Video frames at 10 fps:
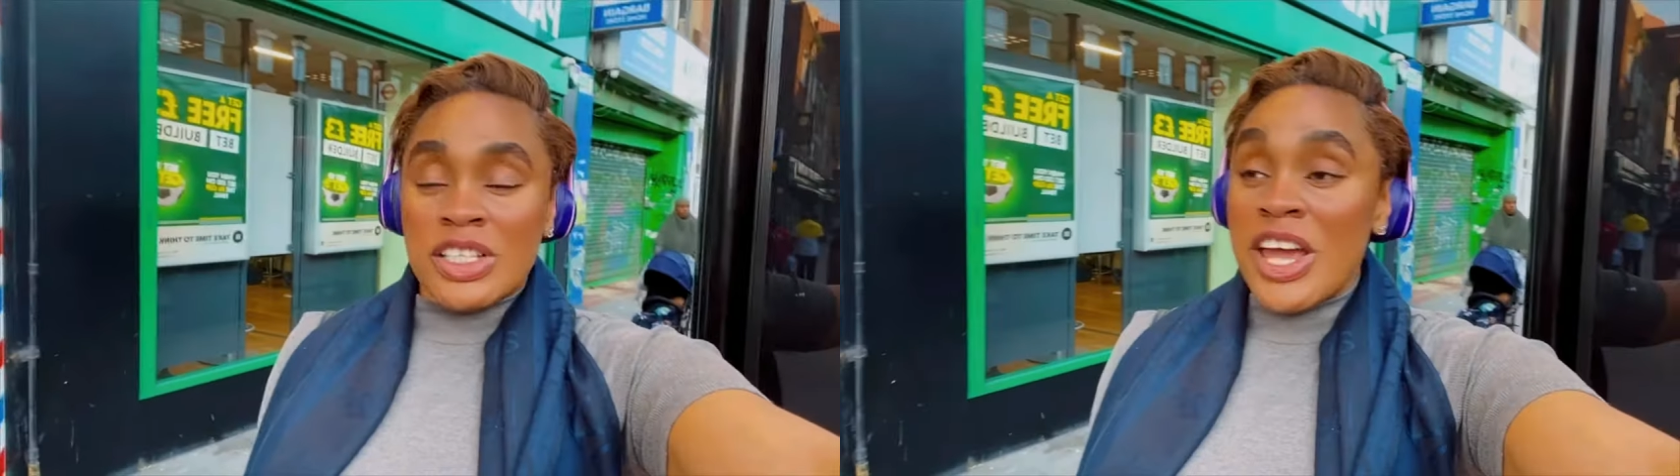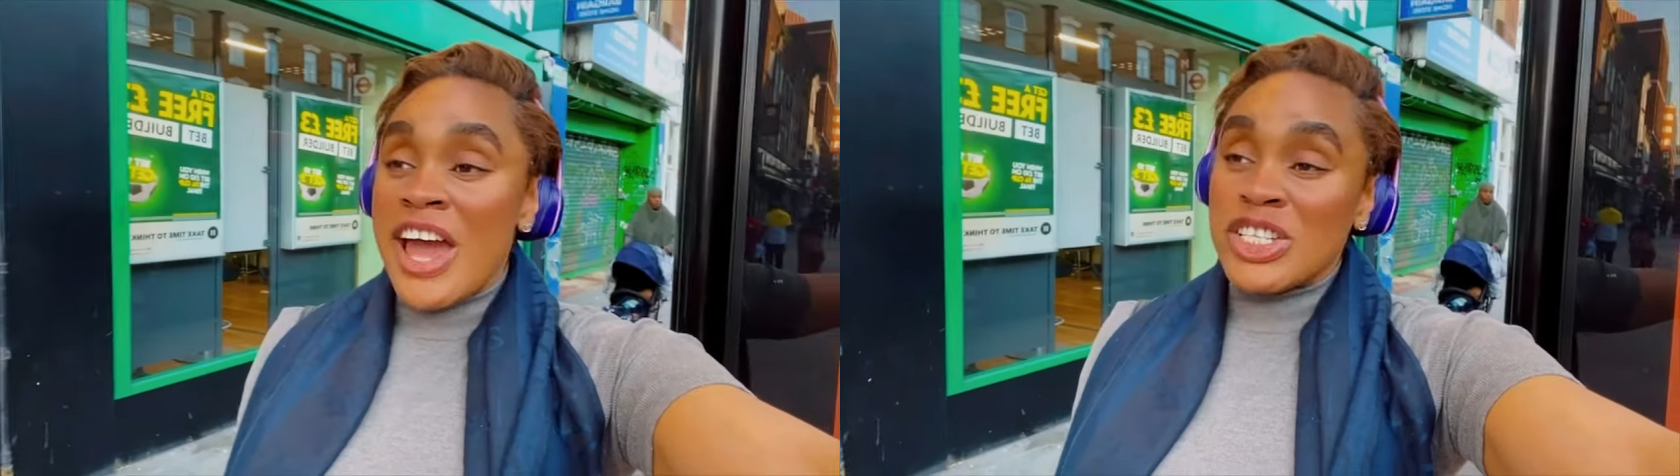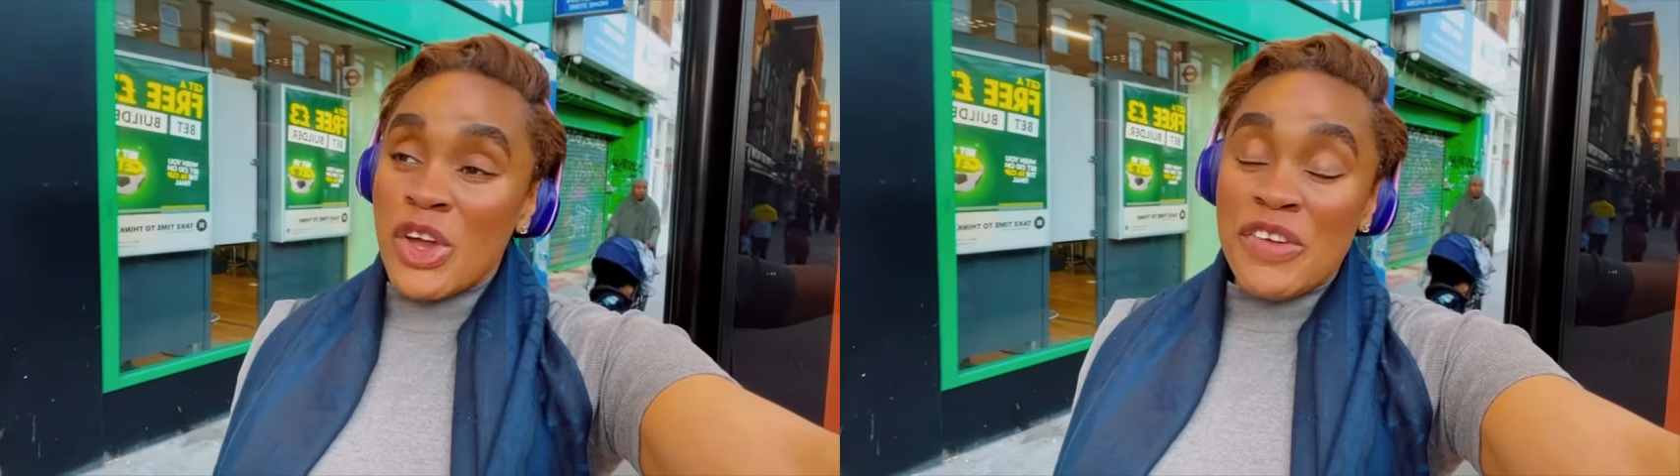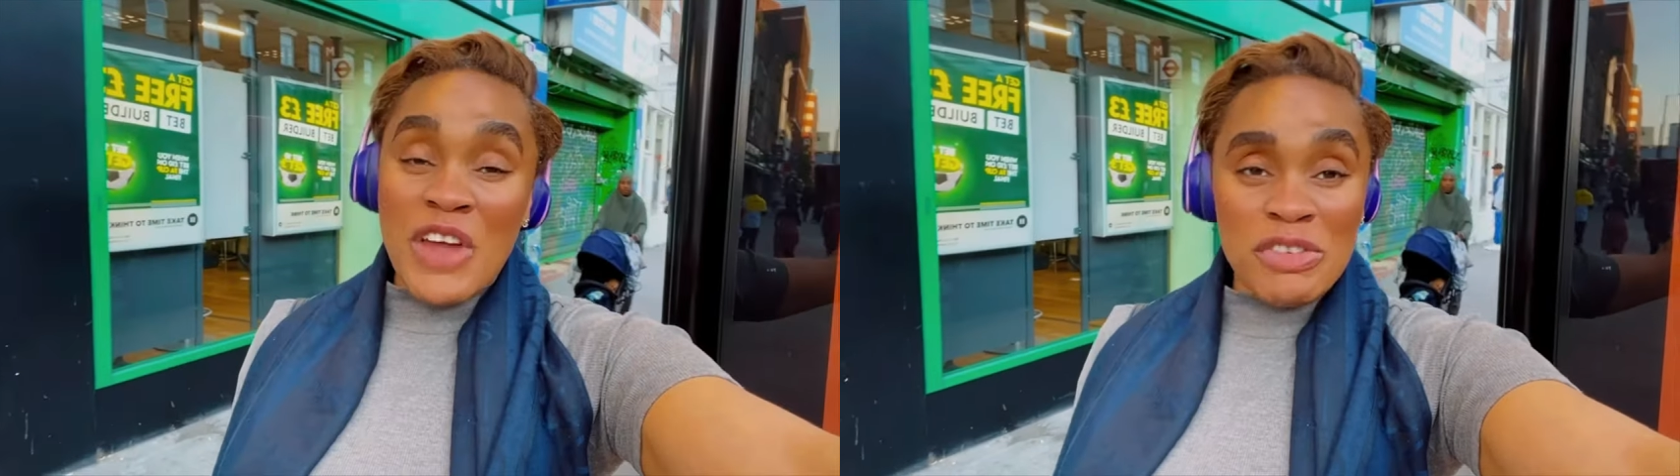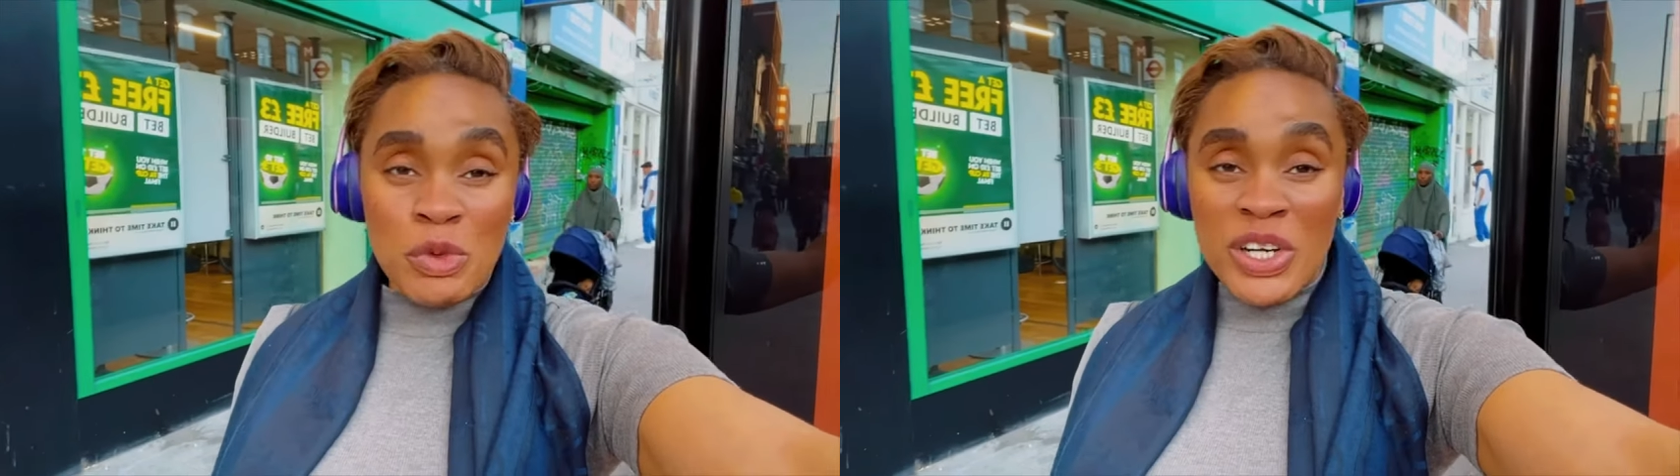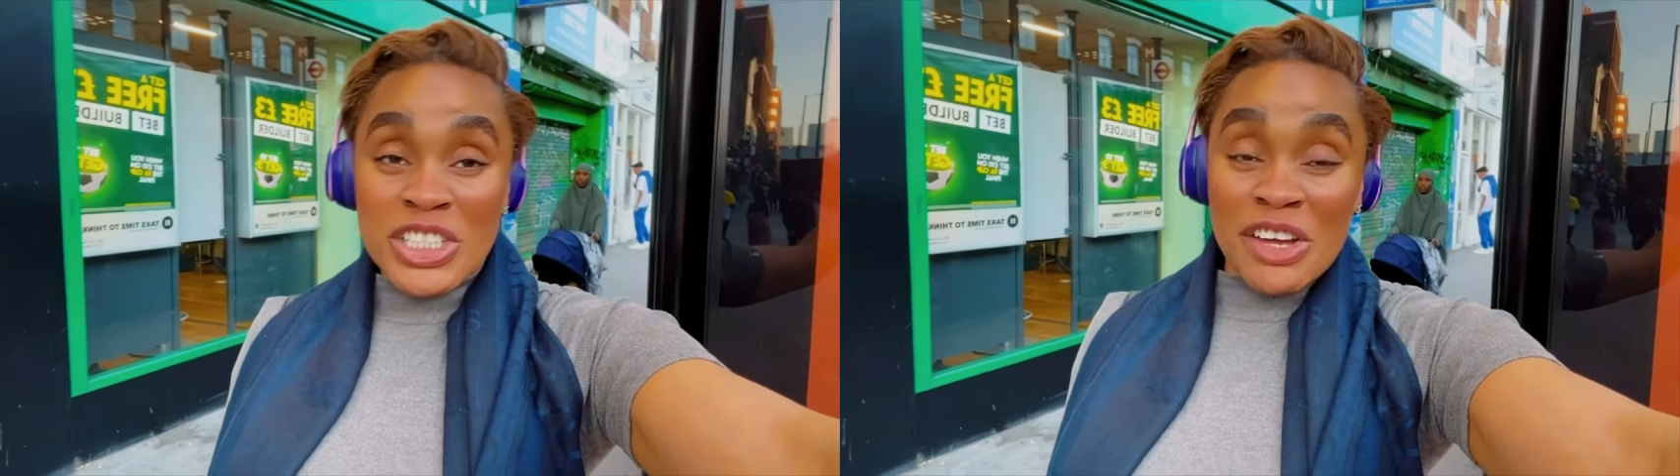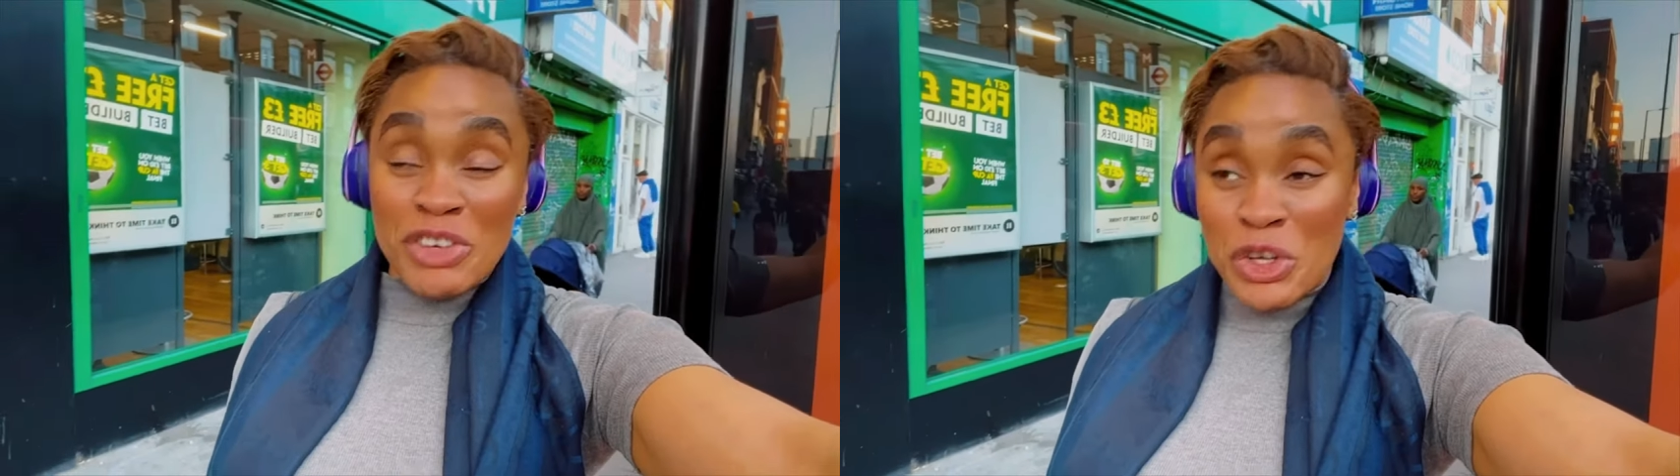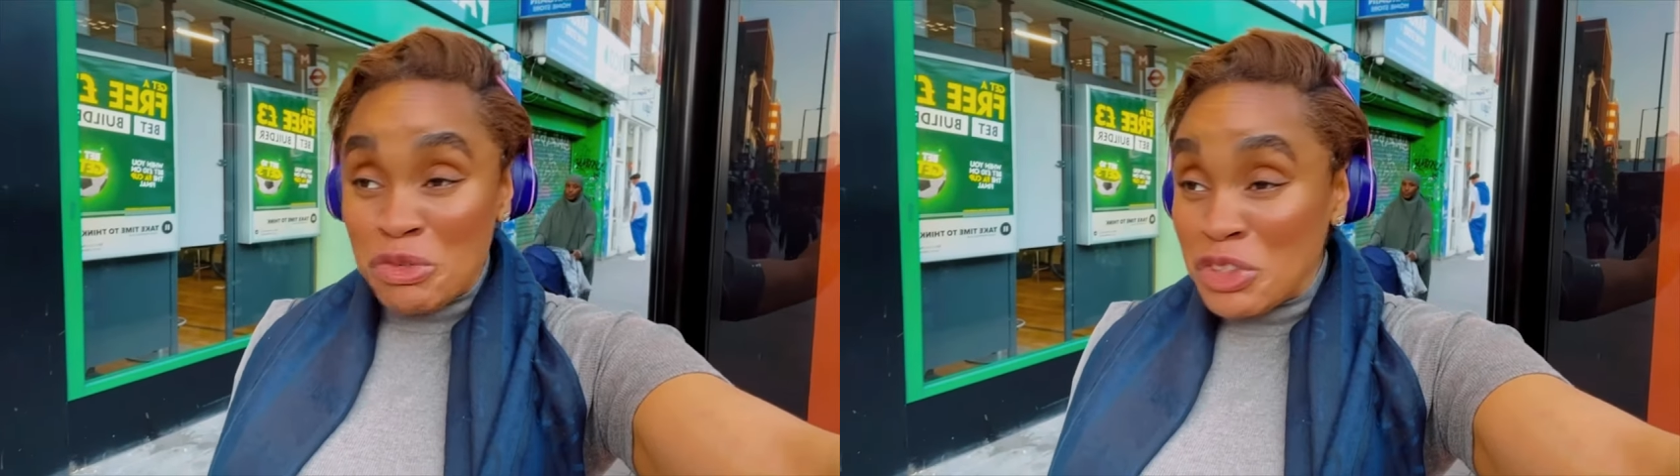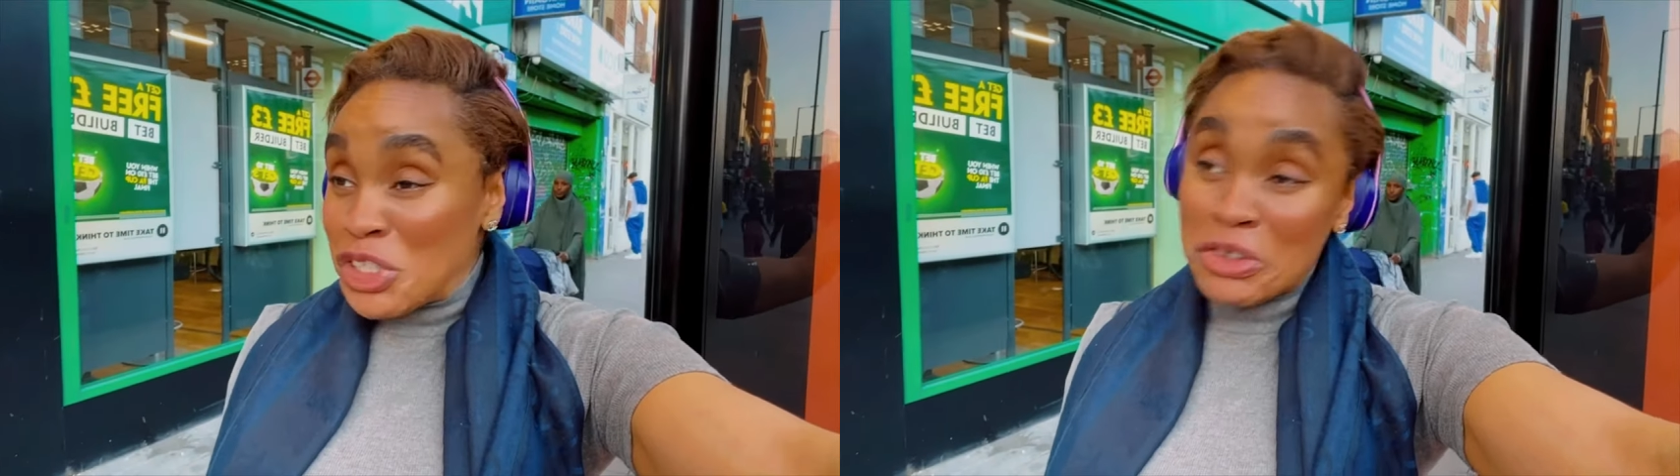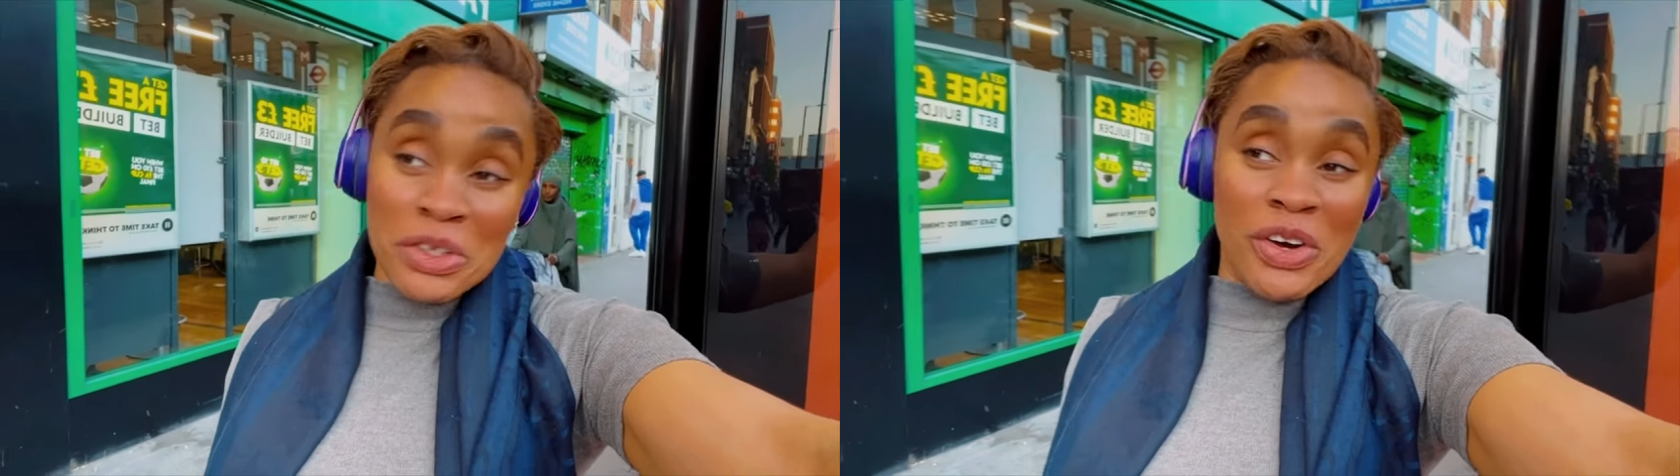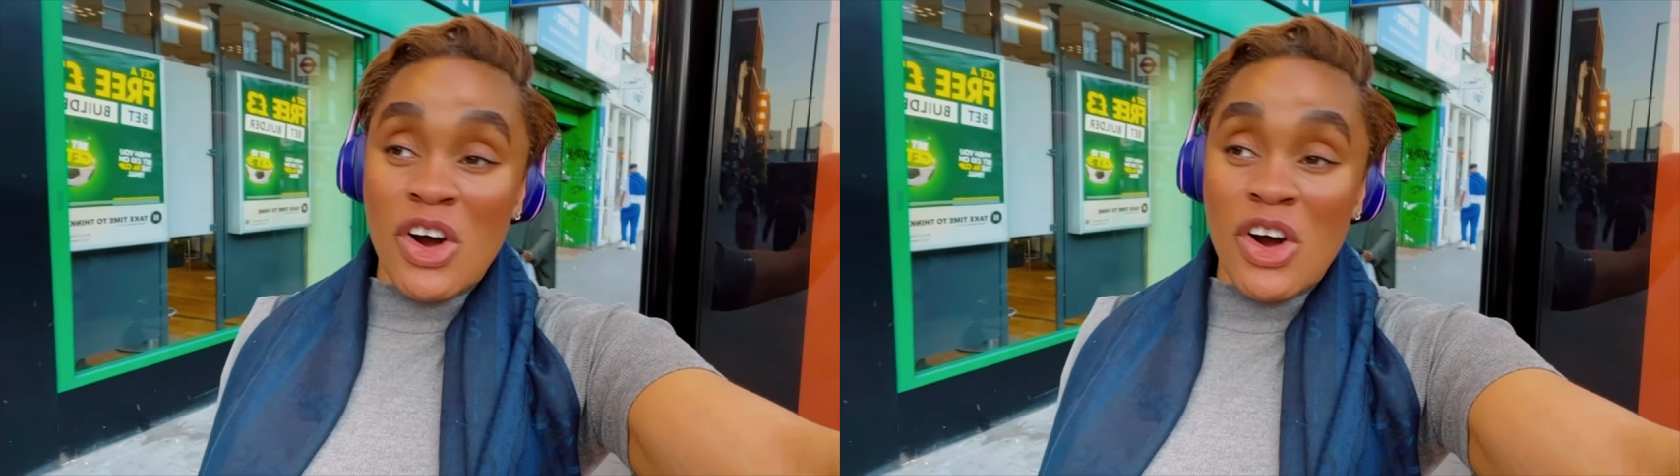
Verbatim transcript: So yeah, so if you haven't watched the video video